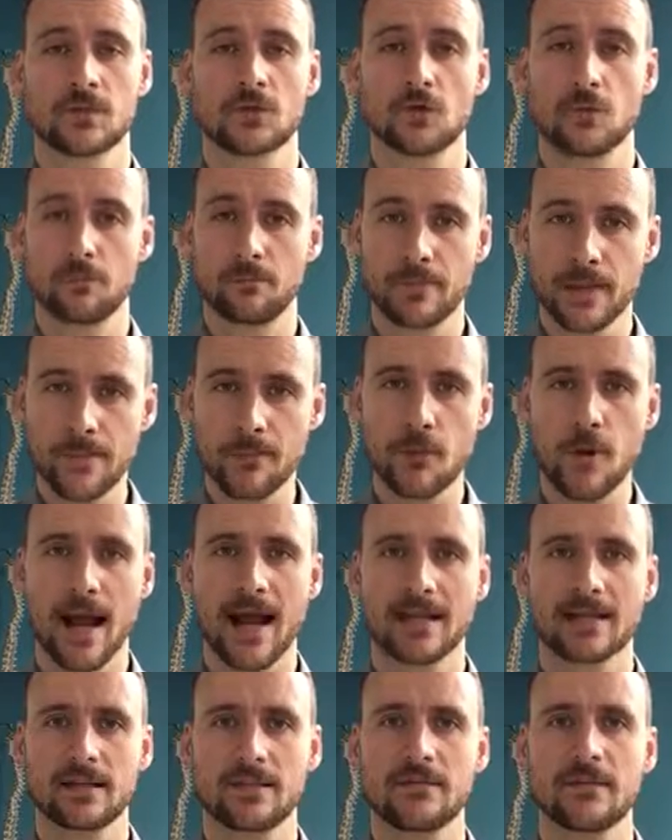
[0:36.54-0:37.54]
So be
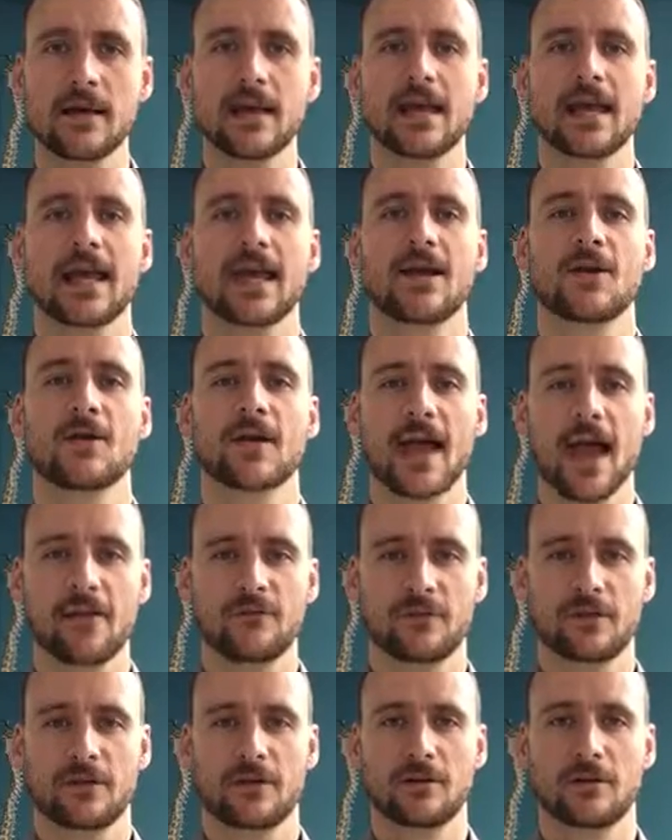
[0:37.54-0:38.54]
proactive and look
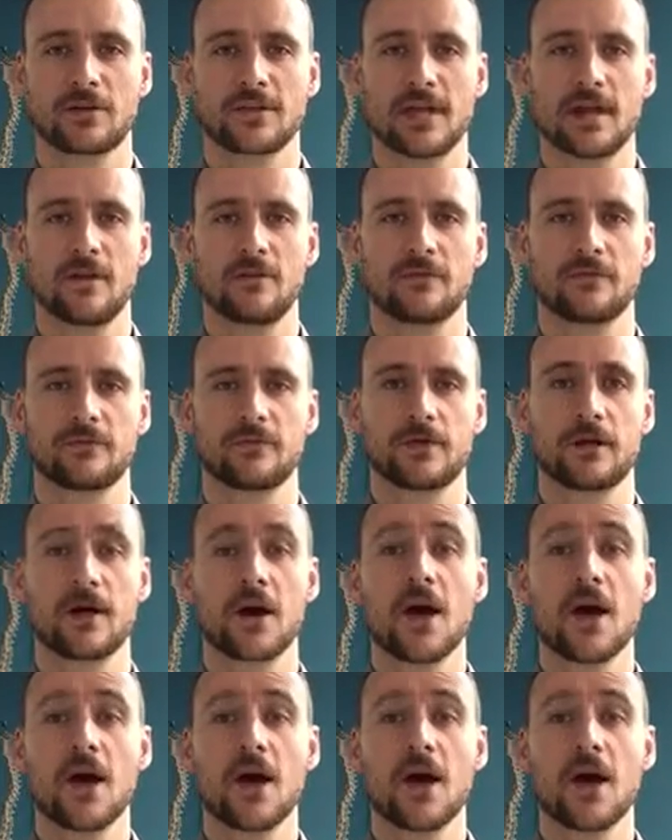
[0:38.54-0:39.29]
after yourself.